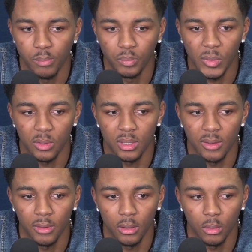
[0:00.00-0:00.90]
there's
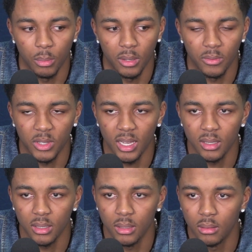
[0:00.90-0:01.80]
definitely a little bit of
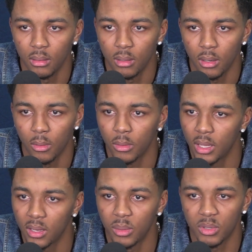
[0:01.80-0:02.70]
chasing, you know,
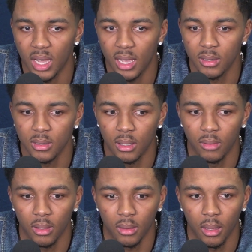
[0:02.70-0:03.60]
getting up shots and stuff
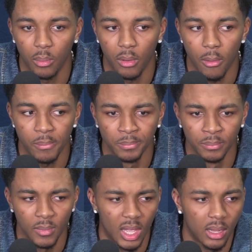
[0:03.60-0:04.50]
like that. But
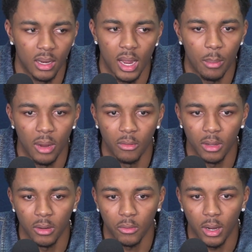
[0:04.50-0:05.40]
at the end of the day, I'm never
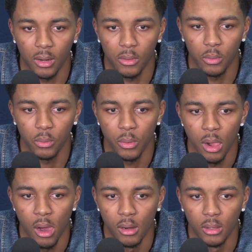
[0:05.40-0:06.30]
going to try to do
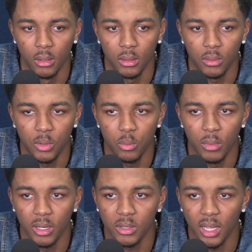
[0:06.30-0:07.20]
too
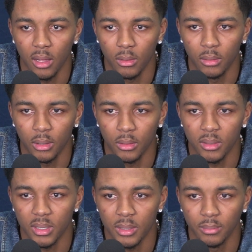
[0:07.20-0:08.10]
much that'll hurt the
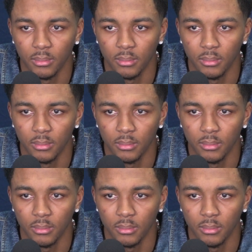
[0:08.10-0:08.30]
team.